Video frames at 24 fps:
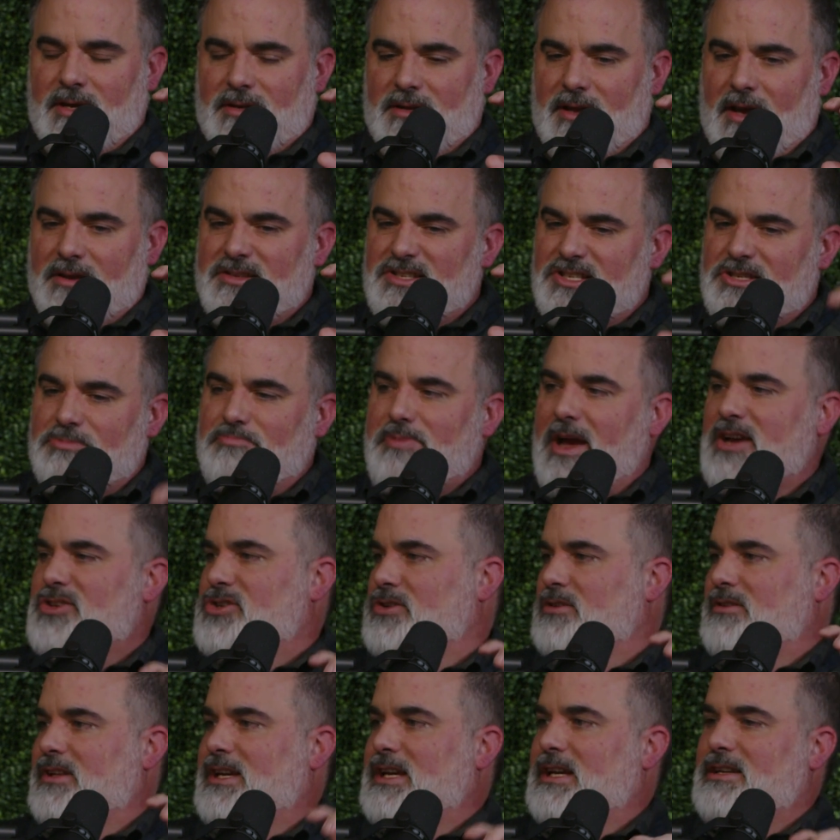
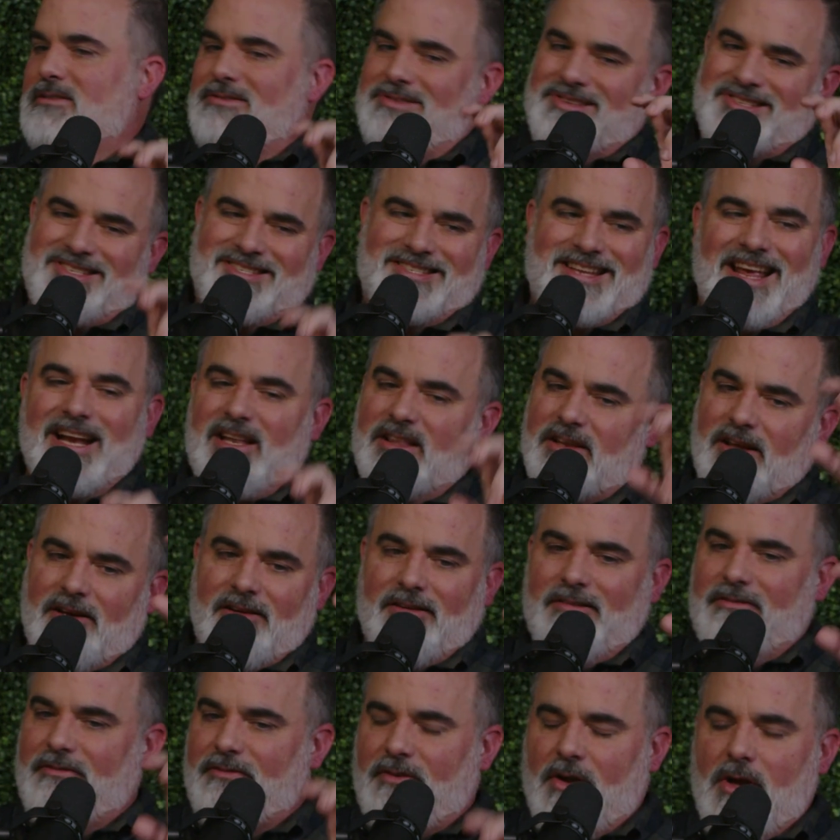especially
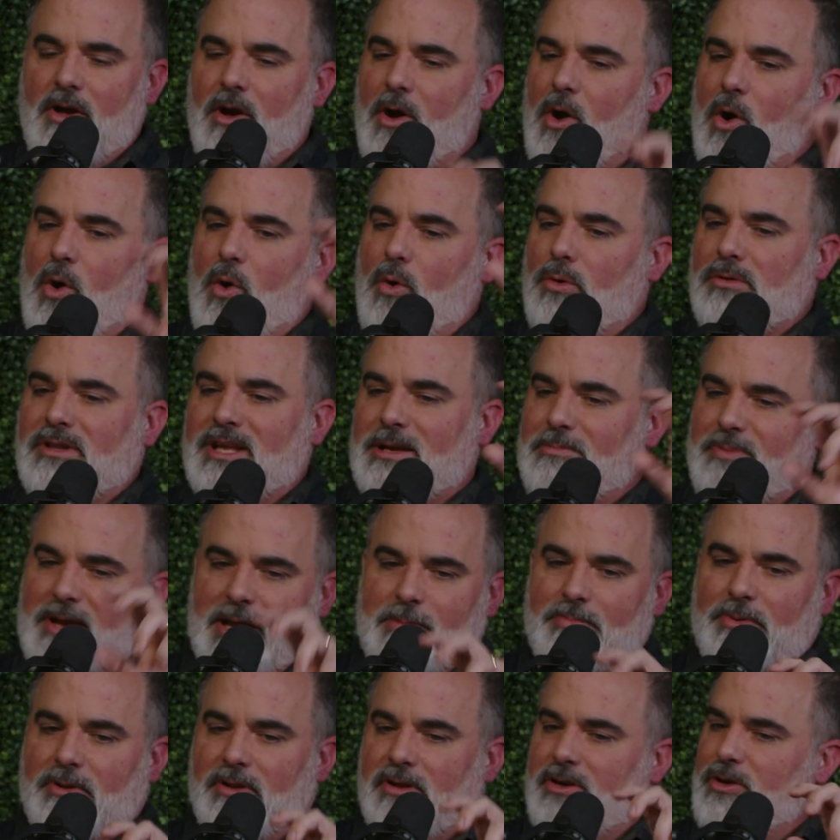distinctive, holy
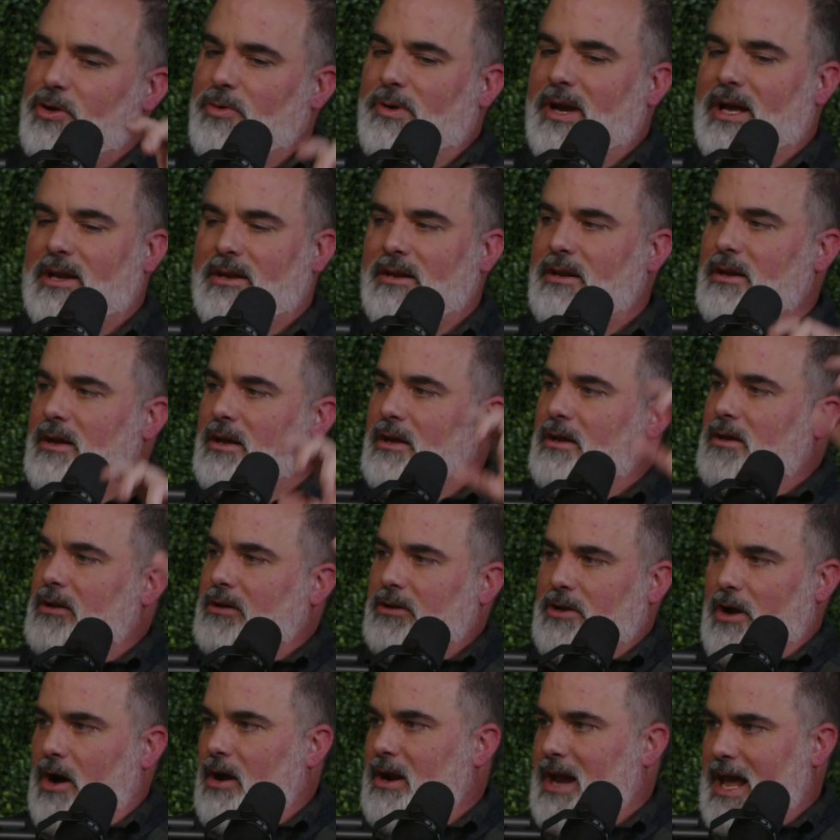people who had
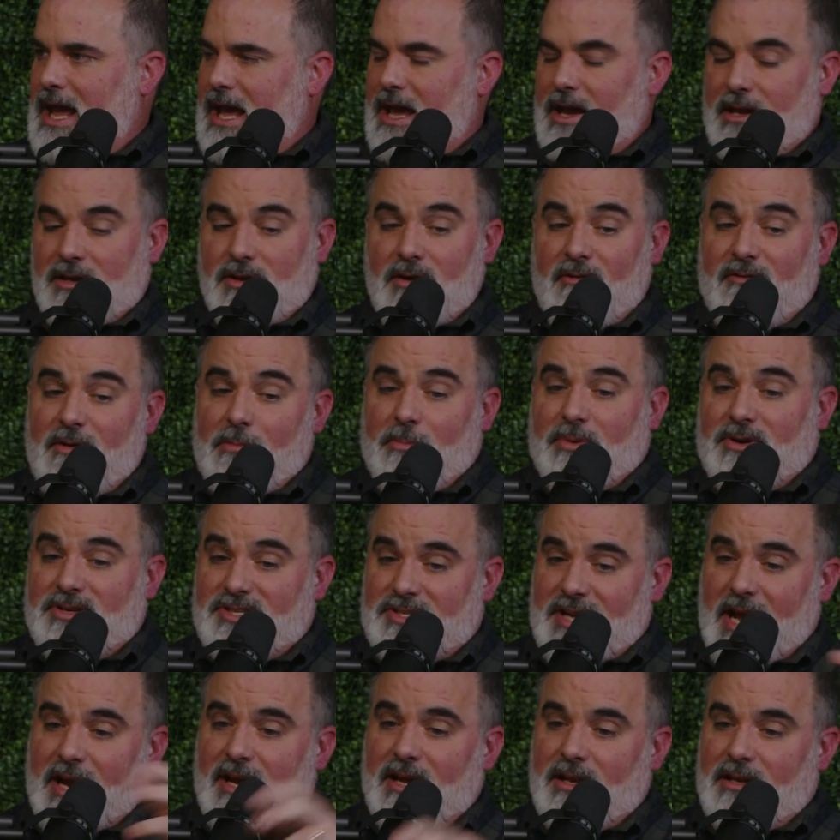gone ahead. November
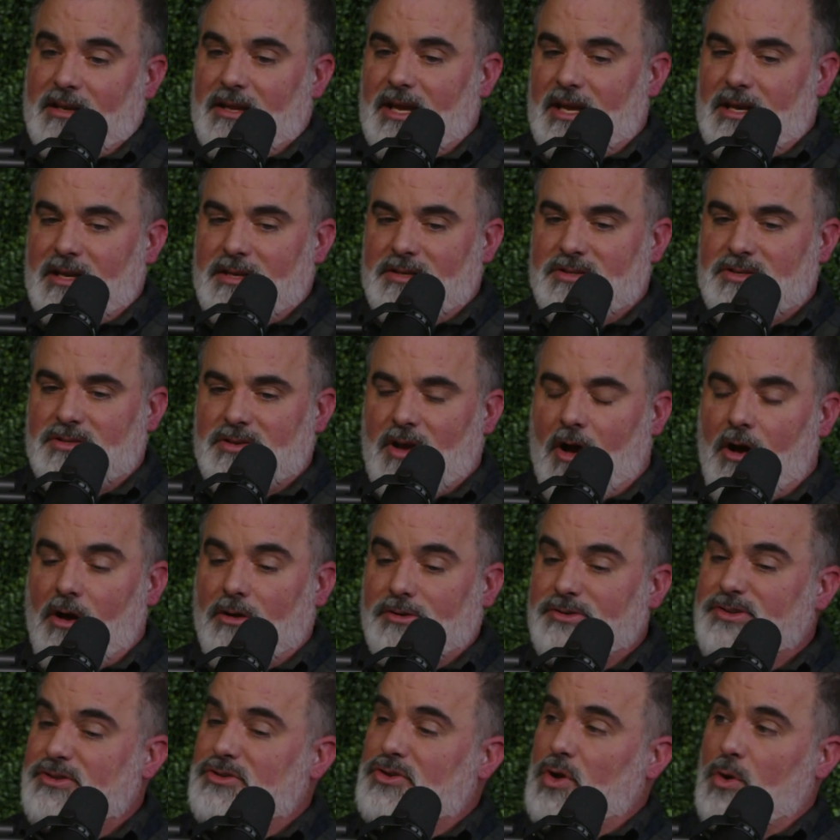2nd then is All
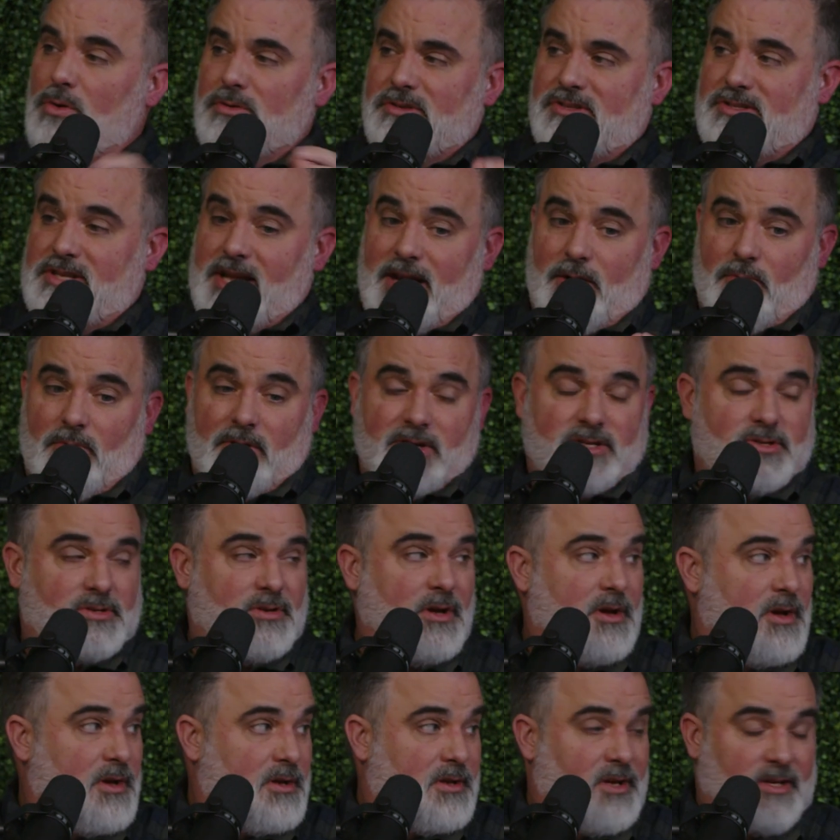Souls Day, where it's
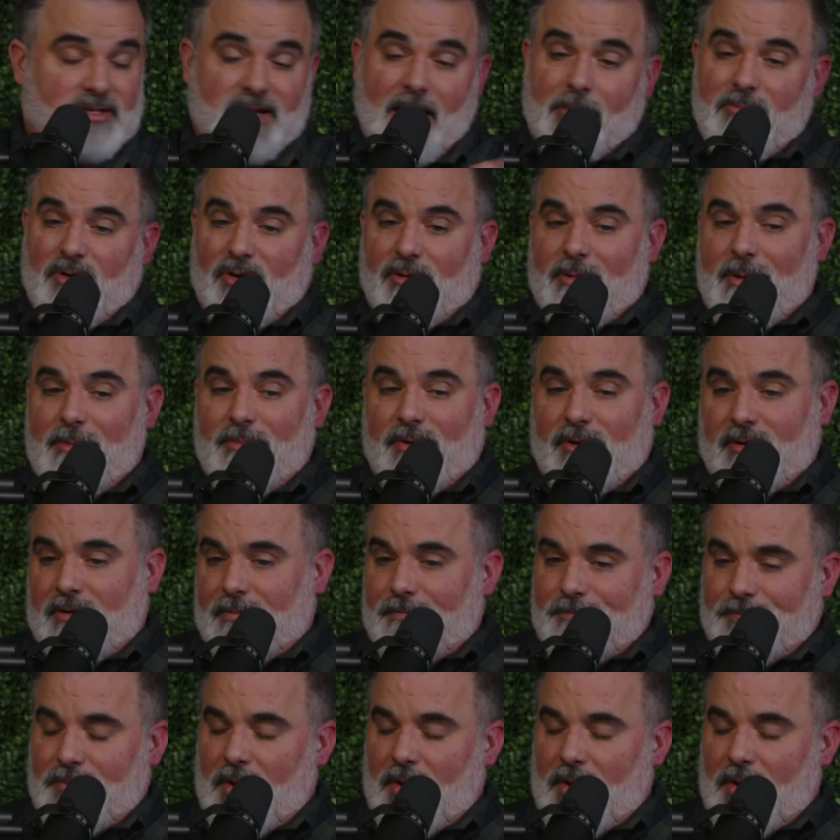a time to remember